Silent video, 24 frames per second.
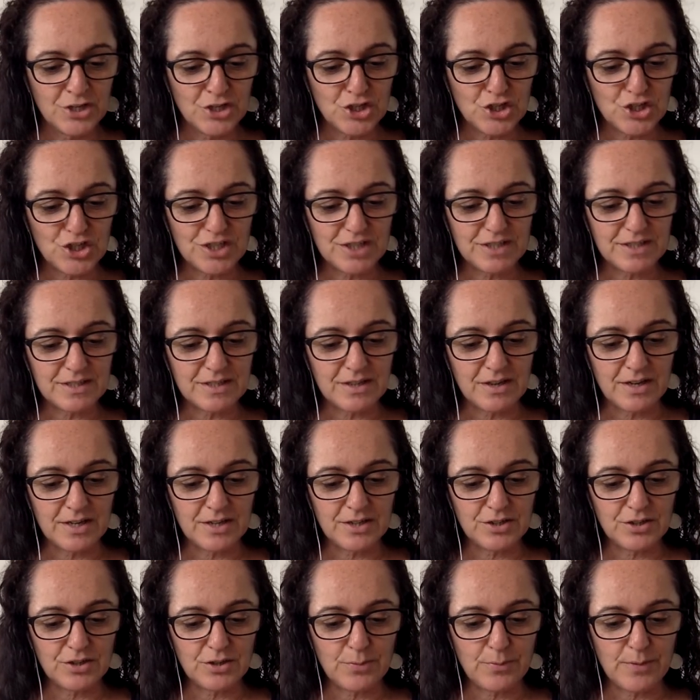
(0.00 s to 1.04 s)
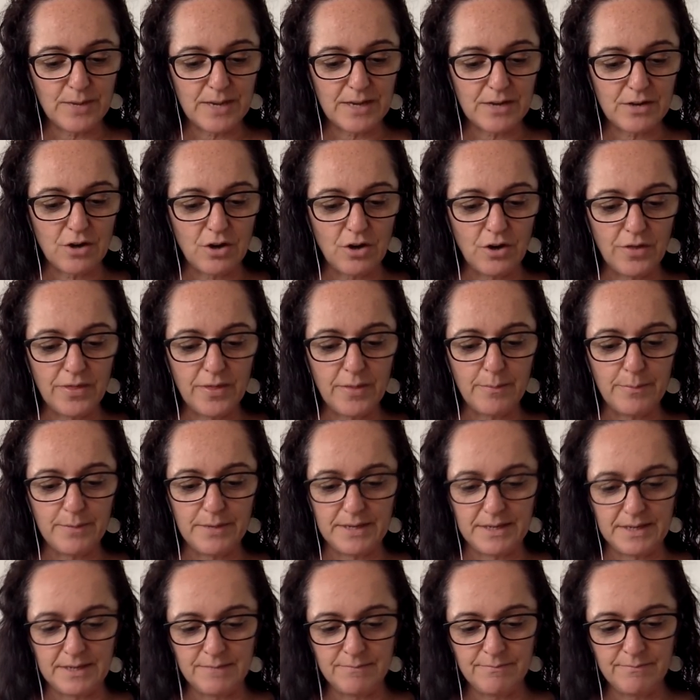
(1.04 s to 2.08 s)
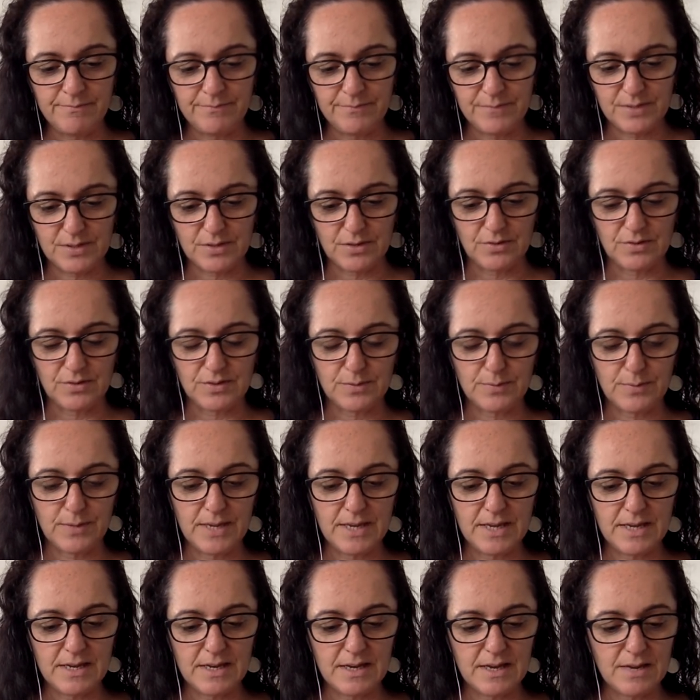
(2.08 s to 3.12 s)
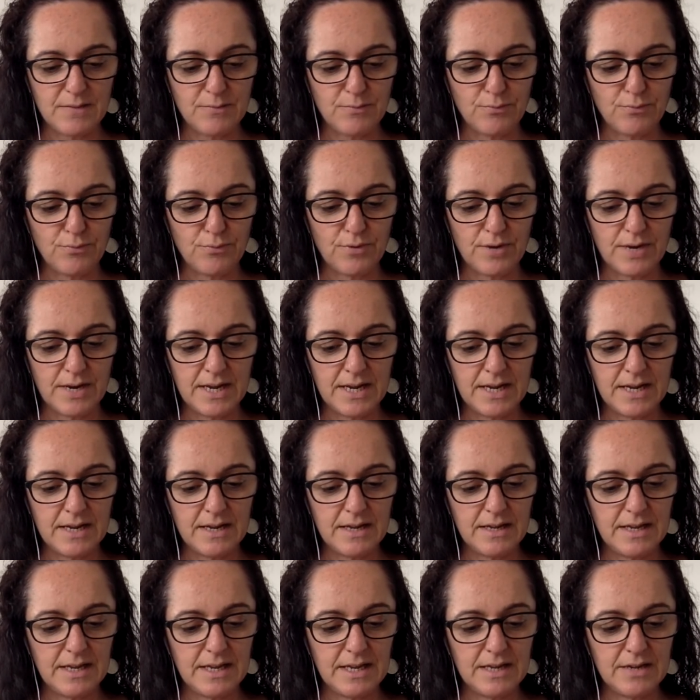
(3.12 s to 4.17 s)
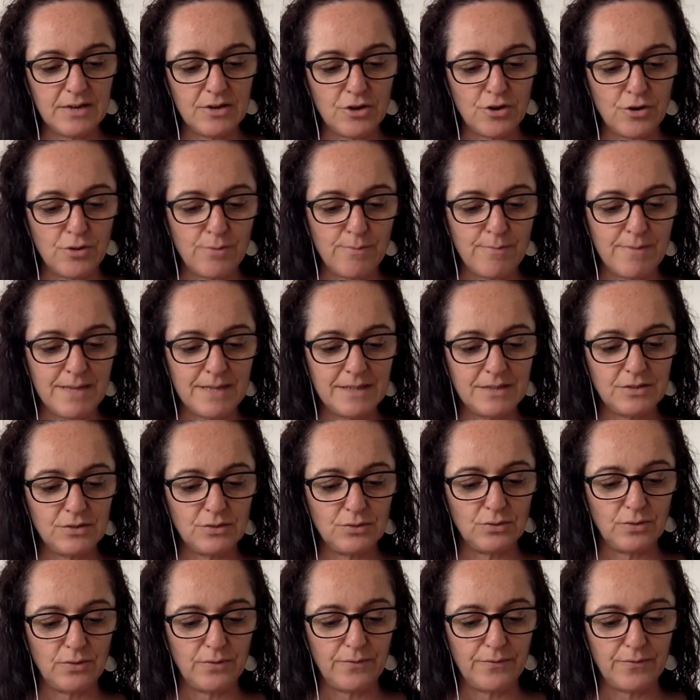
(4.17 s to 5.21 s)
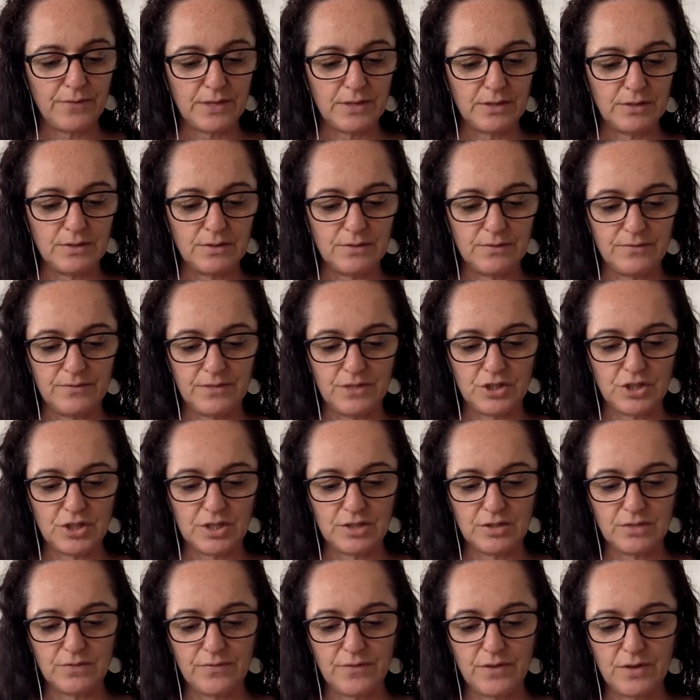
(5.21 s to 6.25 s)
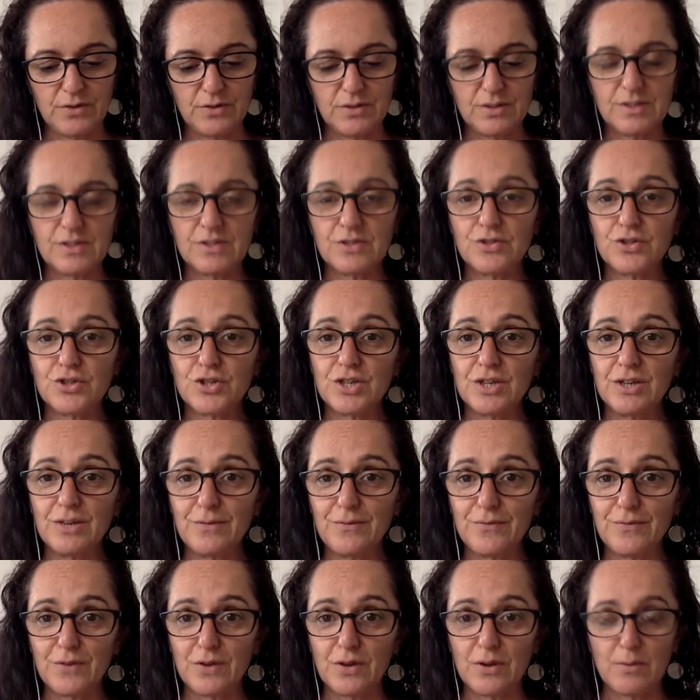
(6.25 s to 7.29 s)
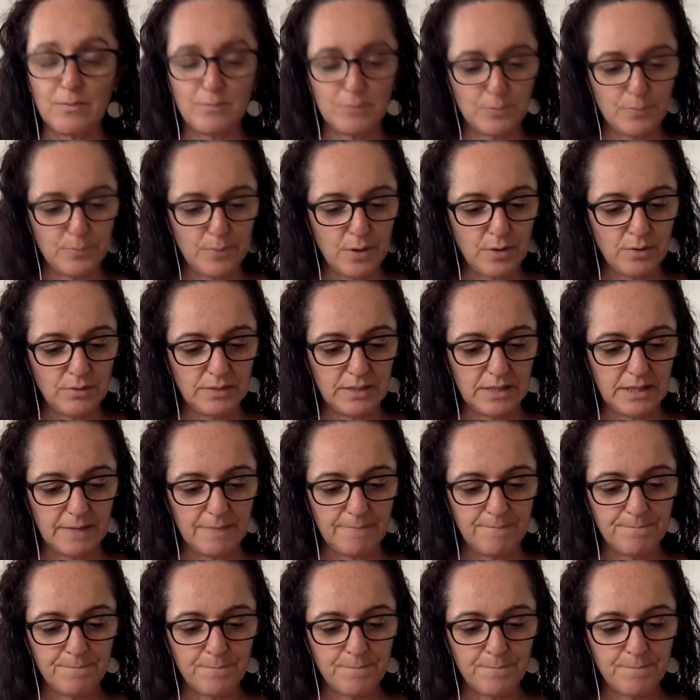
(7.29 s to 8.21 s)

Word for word: She decided to go back on the beam, so to speak, and bringing her mental field of vision into focus, she affirmed boldly